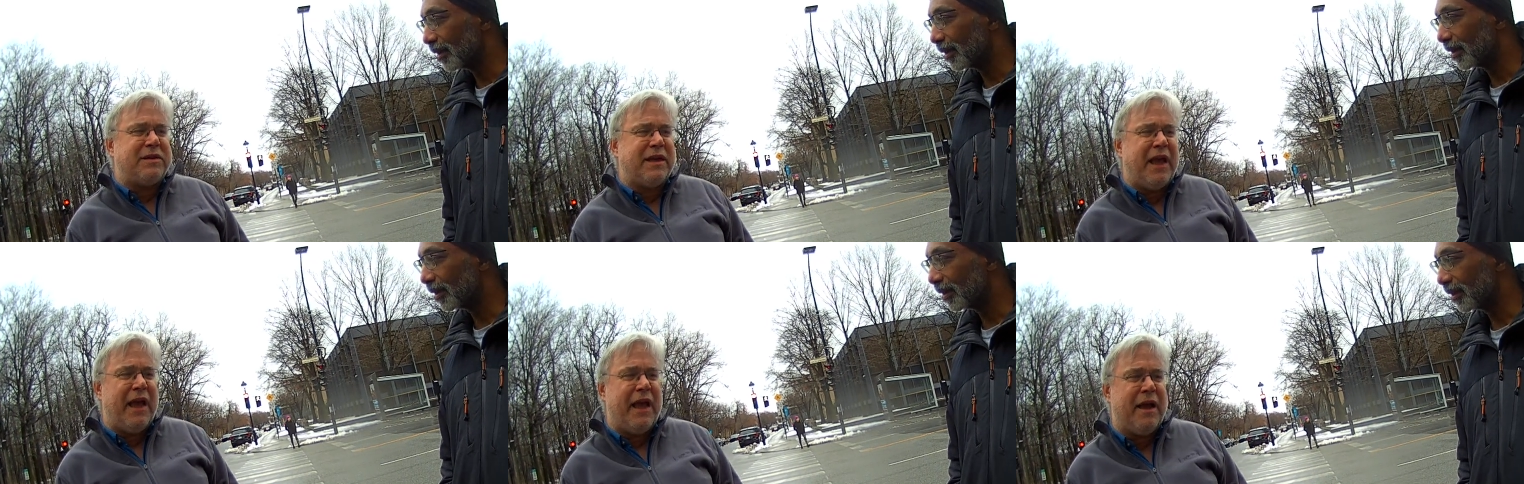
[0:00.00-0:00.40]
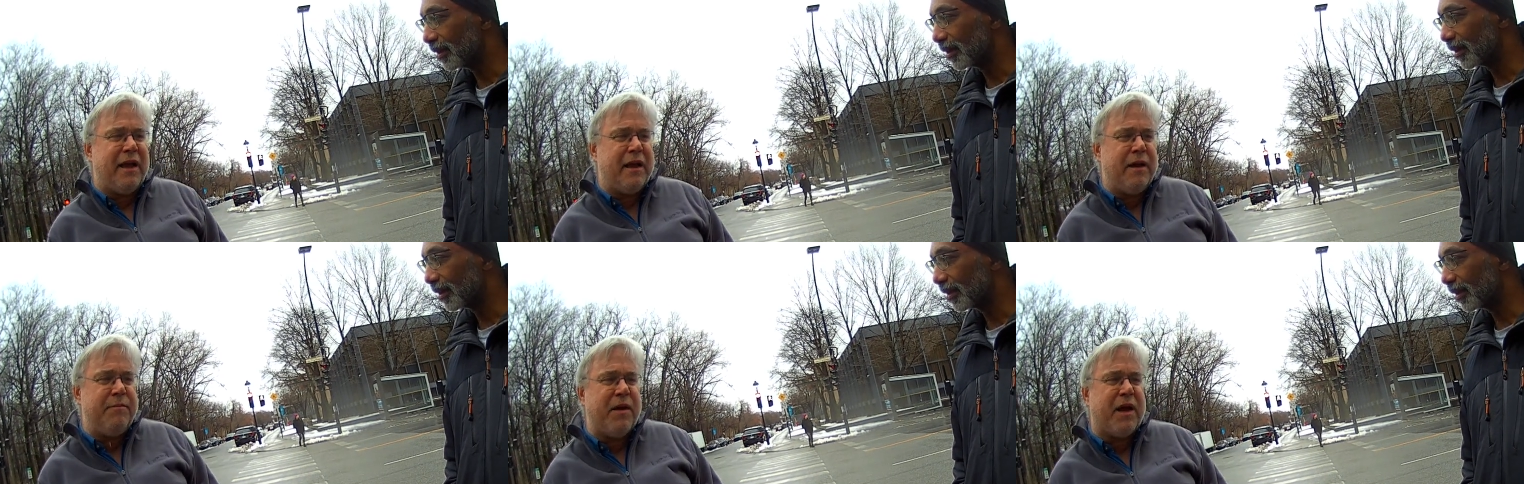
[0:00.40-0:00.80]
Speaker 1: saying
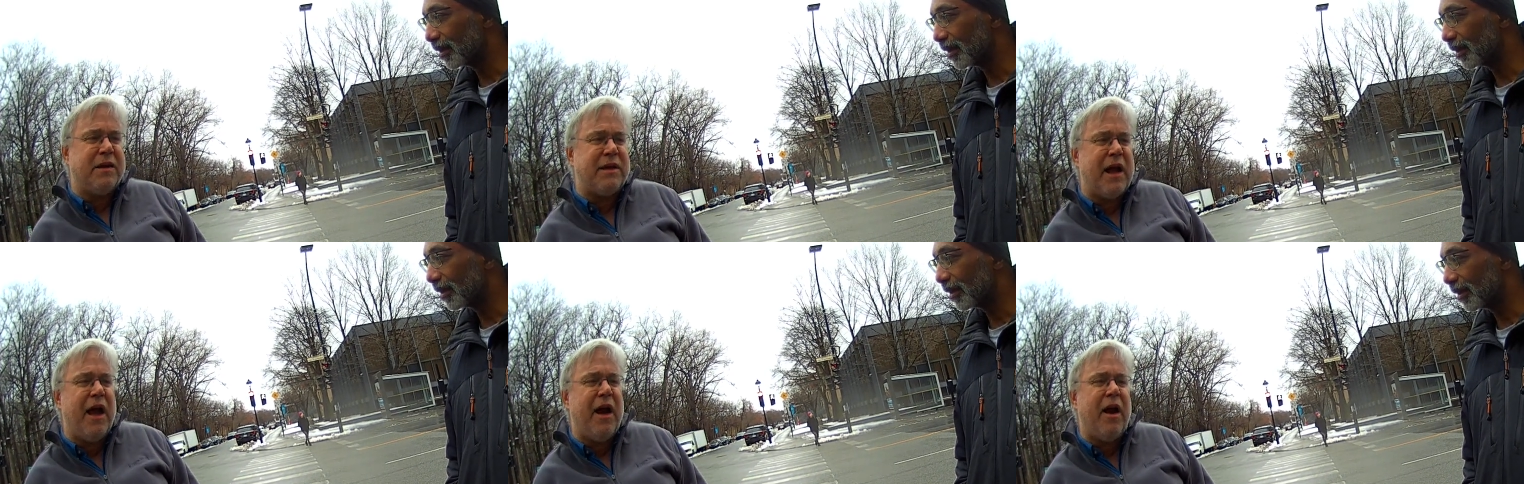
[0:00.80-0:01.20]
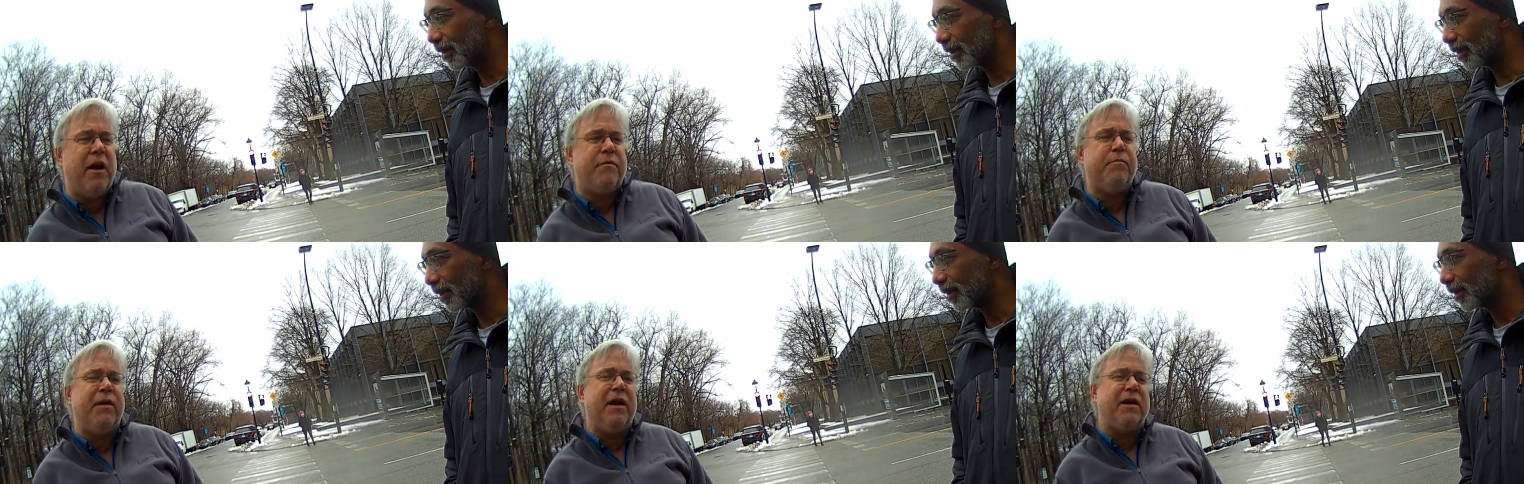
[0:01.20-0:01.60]
because
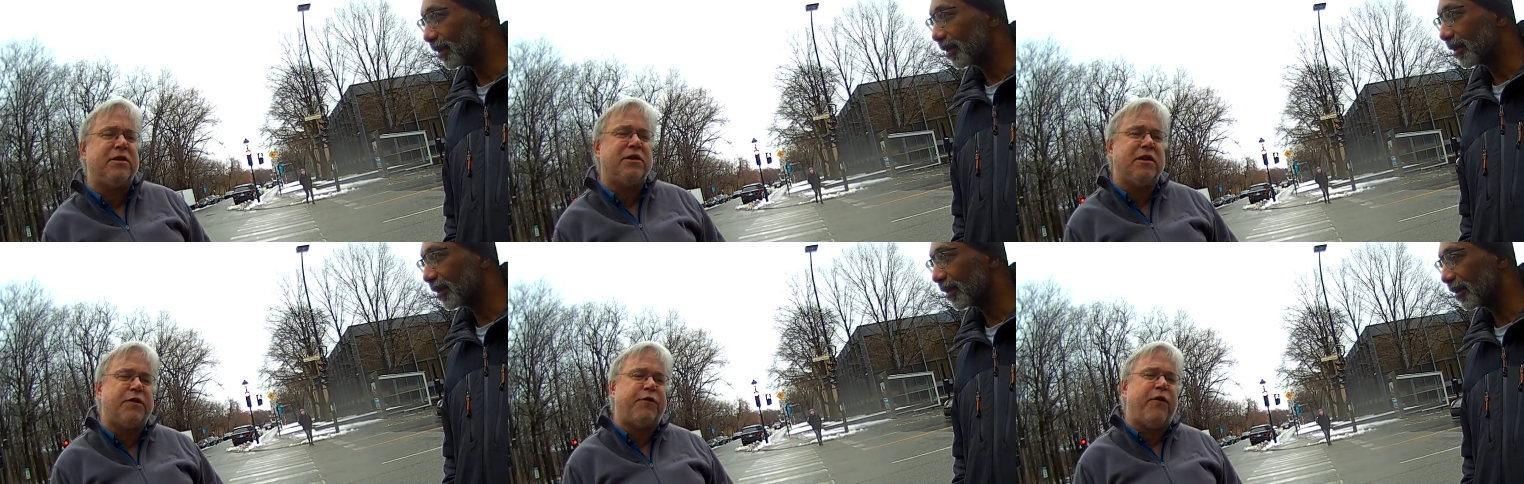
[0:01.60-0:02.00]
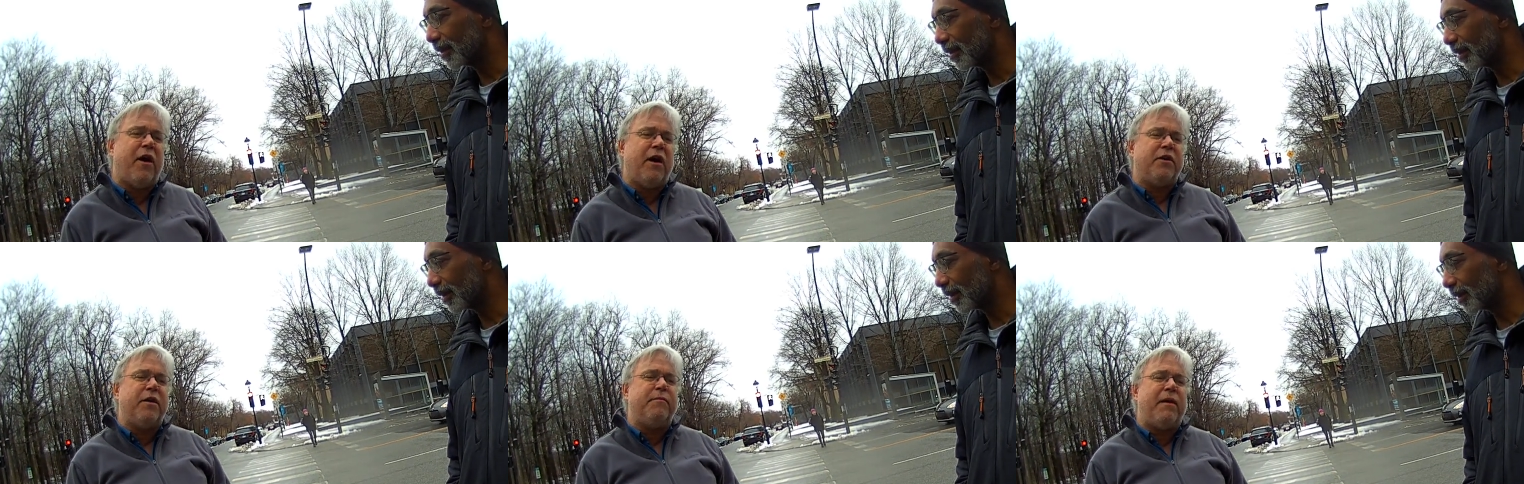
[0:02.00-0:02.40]
Erhard Milch's
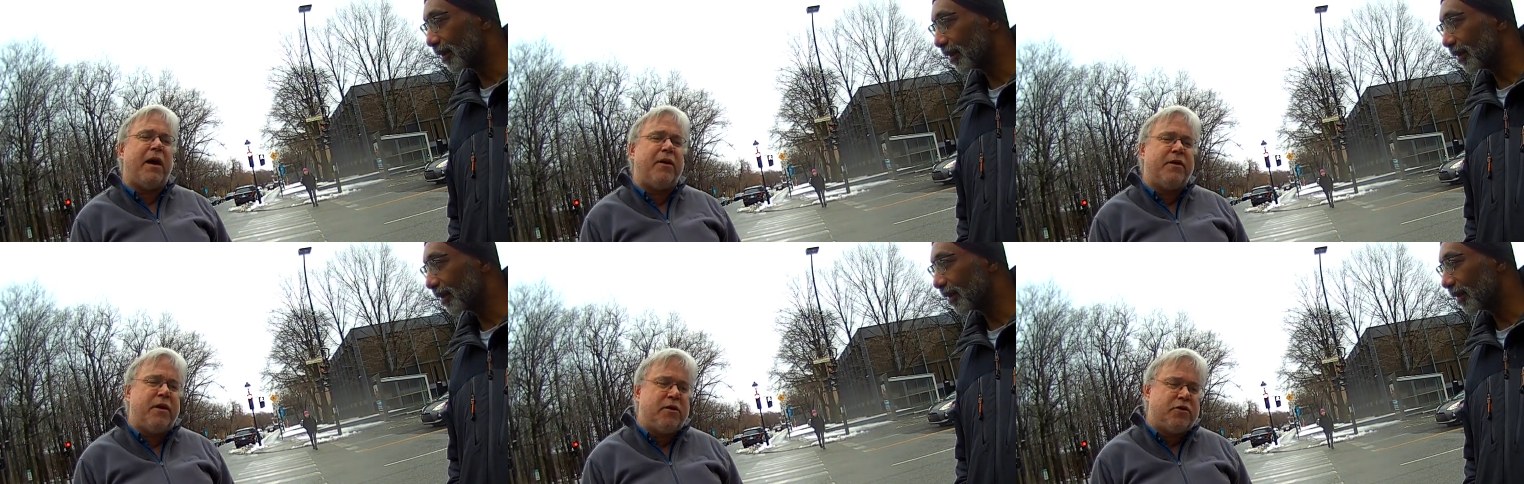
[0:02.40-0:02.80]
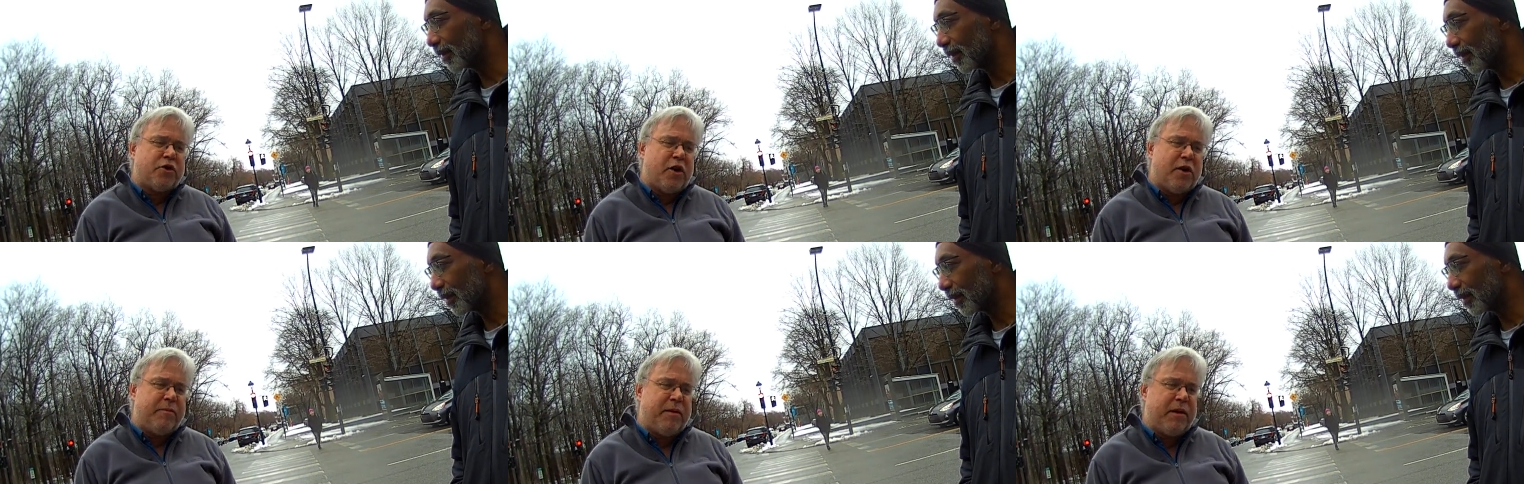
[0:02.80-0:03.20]
father married a
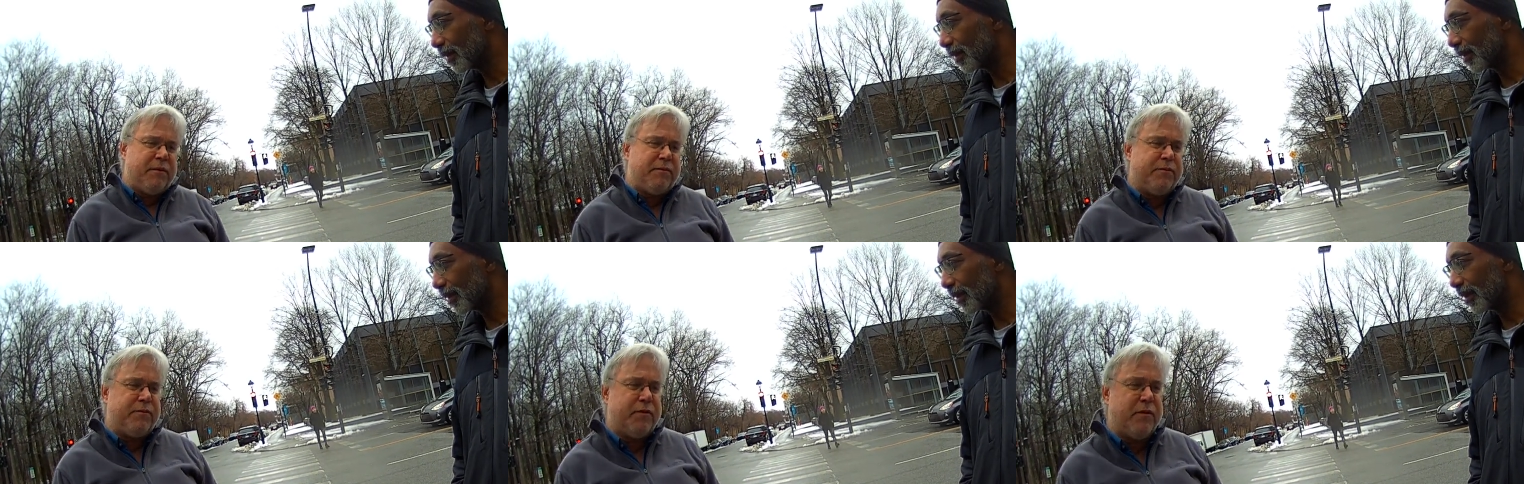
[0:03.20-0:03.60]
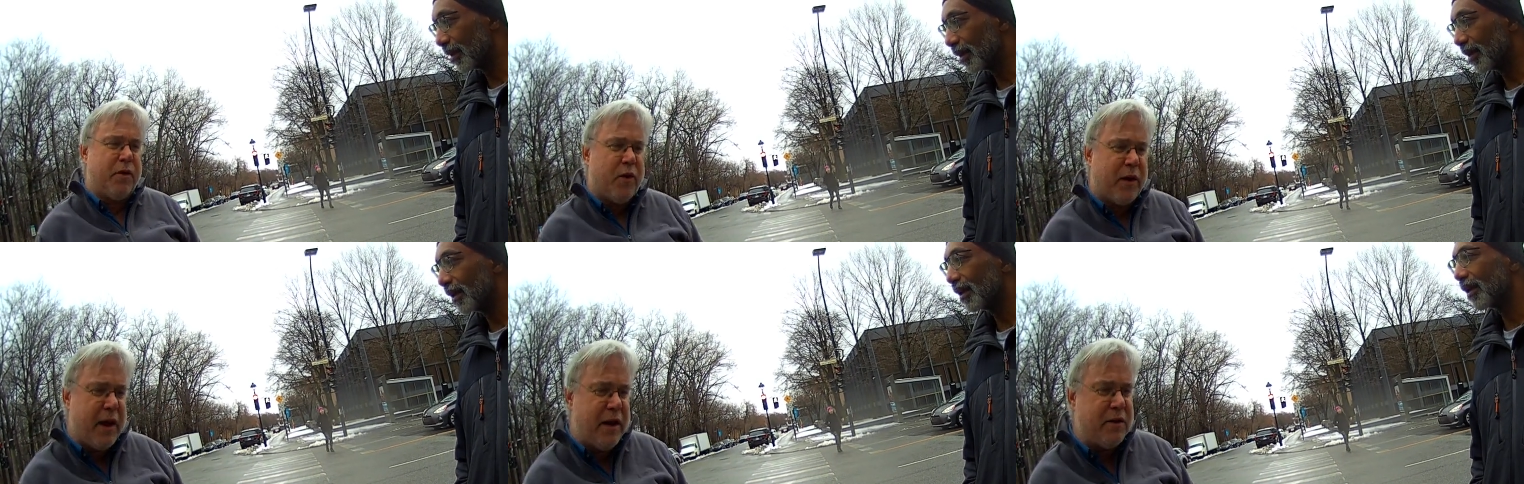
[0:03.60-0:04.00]
German, uh
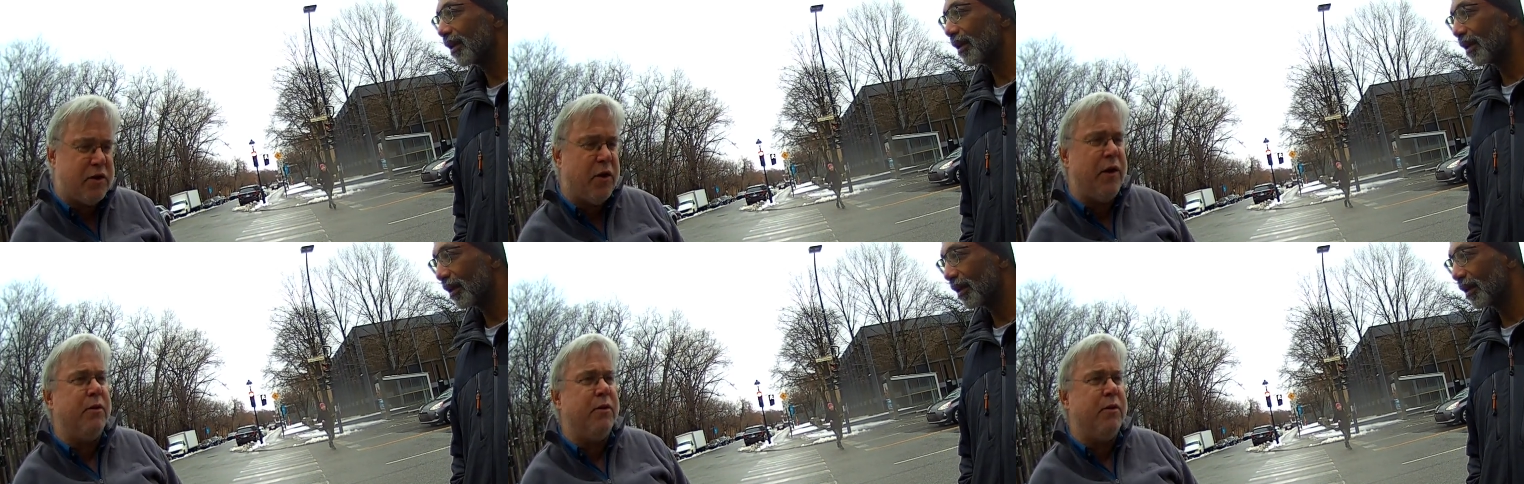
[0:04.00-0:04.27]
-huh. okay, uh-huh. so